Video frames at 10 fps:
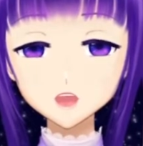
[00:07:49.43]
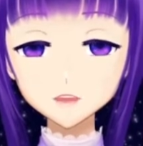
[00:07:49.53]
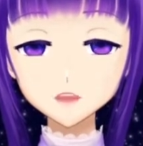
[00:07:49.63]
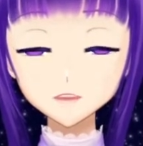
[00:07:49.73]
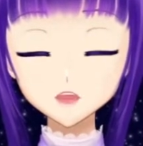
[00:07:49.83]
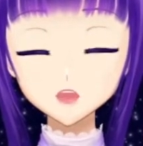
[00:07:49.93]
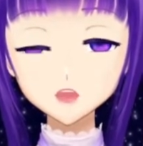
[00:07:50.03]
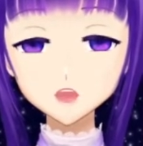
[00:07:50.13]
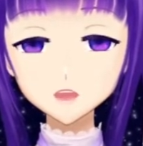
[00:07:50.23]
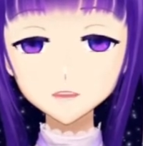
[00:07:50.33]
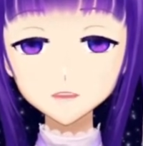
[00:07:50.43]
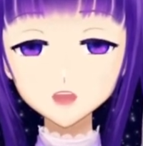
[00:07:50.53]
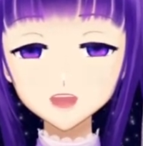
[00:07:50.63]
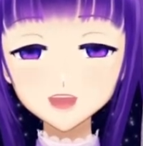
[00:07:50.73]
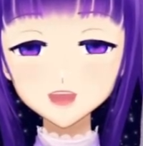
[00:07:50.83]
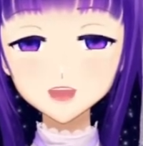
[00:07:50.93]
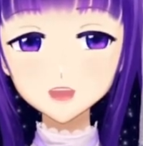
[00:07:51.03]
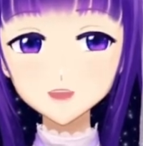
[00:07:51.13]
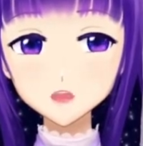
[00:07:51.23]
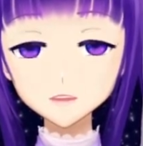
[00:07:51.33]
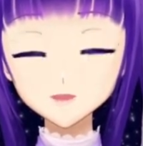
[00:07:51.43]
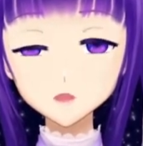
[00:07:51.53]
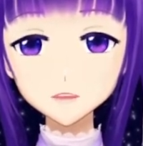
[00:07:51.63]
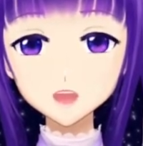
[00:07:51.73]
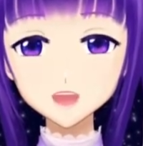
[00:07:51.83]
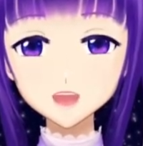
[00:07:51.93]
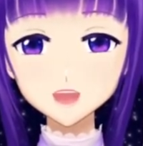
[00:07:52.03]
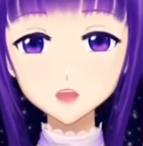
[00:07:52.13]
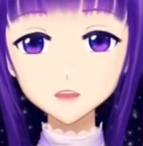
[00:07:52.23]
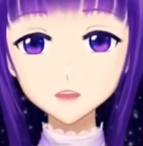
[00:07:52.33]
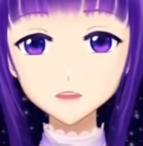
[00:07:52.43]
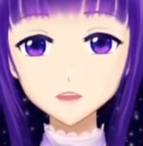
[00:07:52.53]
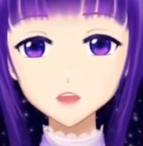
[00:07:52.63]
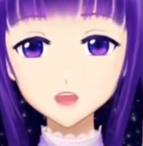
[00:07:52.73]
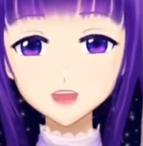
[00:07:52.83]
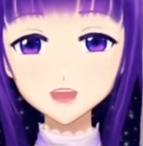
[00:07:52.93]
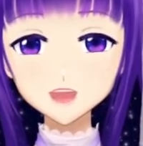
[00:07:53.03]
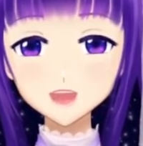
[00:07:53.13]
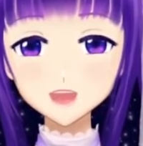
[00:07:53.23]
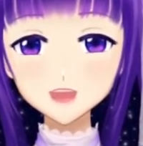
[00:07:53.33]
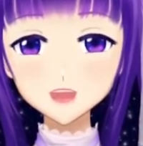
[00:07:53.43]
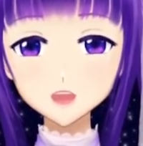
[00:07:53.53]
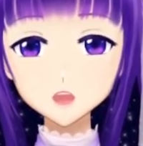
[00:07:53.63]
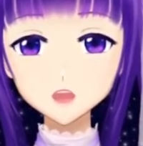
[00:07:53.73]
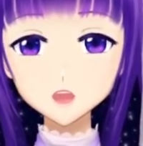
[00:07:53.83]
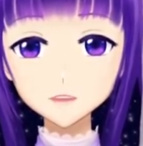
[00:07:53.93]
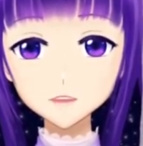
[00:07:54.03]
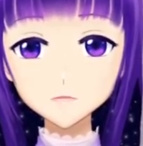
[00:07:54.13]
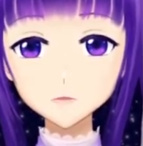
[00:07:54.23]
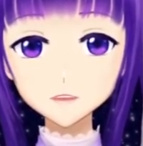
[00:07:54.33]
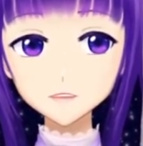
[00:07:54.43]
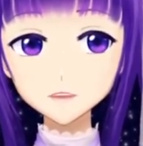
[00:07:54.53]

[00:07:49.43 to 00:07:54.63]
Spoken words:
here you can add a game capture again, and just add a vtubestudio.